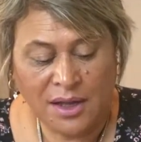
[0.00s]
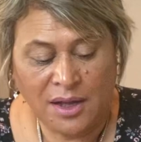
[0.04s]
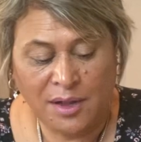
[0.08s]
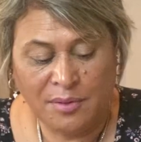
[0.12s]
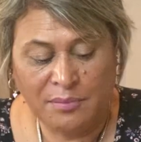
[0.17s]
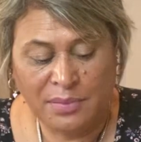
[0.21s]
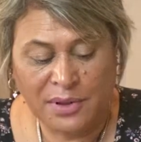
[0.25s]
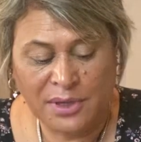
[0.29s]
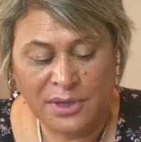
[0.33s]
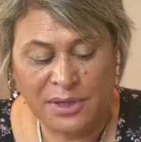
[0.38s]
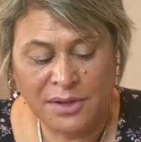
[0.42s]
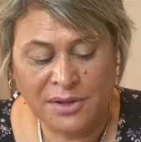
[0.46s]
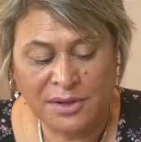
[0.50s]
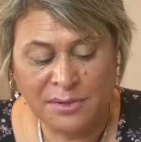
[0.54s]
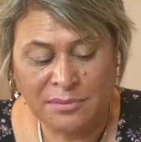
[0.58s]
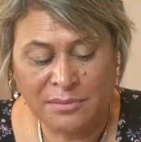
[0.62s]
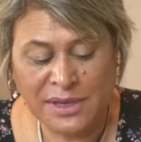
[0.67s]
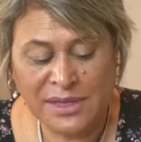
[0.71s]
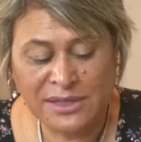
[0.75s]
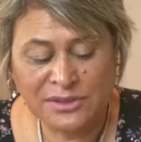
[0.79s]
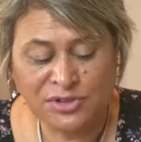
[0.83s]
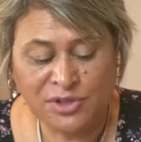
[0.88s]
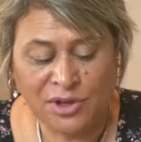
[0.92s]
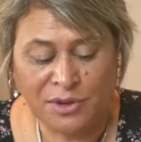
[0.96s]
but in the
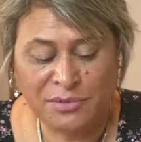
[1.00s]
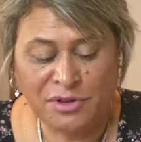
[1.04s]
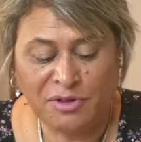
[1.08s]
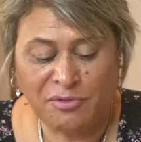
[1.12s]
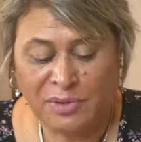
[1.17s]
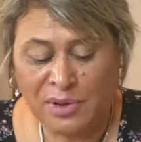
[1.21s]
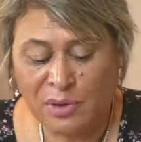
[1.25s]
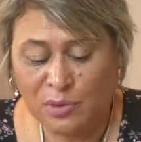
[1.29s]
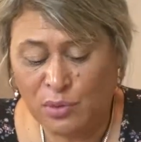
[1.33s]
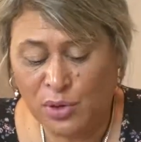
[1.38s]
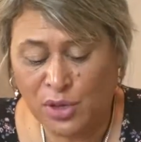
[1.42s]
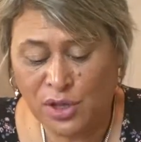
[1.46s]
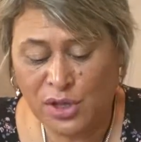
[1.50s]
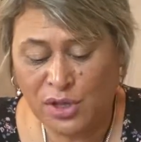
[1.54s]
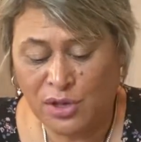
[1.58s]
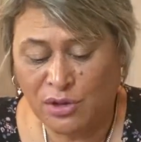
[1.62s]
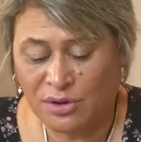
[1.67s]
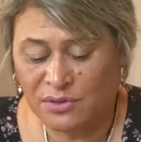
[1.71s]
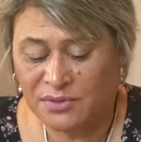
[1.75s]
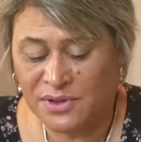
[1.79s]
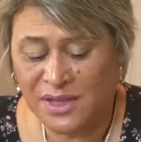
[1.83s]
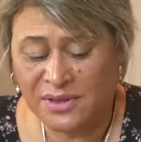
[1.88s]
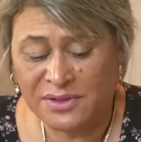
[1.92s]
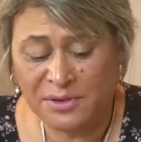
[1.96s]
meantime you've been working
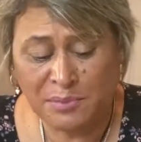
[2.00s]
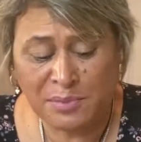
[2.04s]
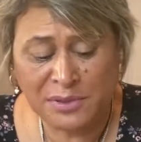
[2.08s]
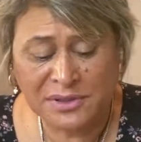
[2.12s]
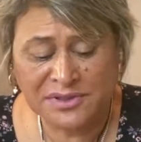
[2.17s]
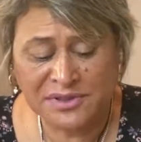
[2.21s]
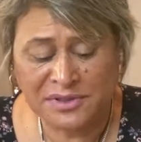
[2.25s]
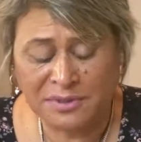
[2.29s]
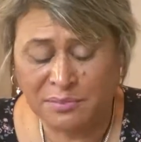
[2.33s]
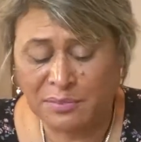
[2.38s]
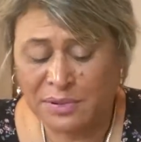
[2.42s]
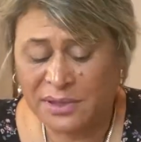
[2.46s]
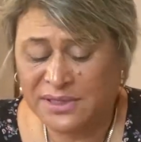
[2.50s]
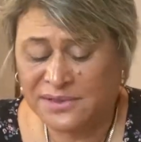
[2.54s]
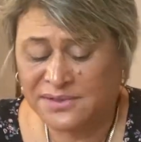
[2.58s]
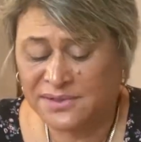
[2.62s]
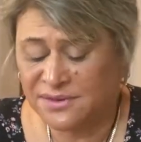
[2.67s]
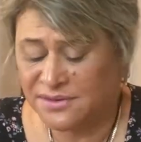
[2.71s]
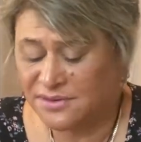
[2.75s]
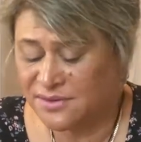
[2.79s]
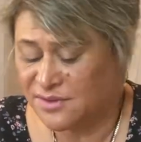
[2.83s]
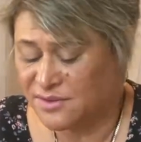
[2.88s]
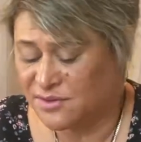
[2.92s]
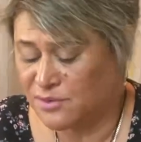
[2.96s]
on other bits and
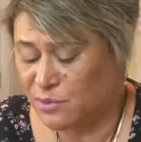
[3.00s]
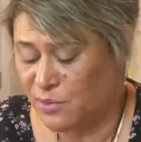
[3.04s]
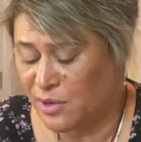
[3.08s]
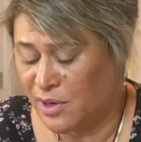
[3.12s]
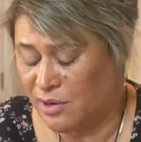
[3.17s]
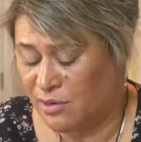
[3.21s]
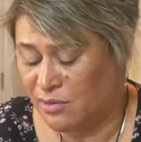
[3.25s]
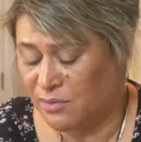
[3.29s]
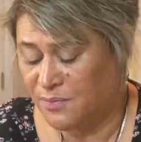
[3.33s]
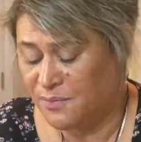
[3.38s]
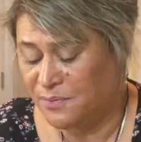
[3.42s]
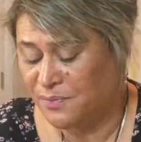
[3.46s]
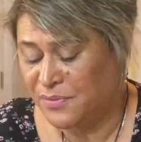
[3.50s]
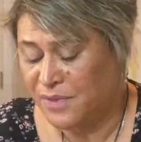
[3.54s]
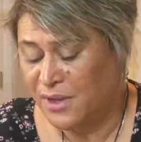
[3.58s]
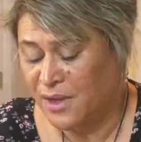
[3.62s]
pieces as well.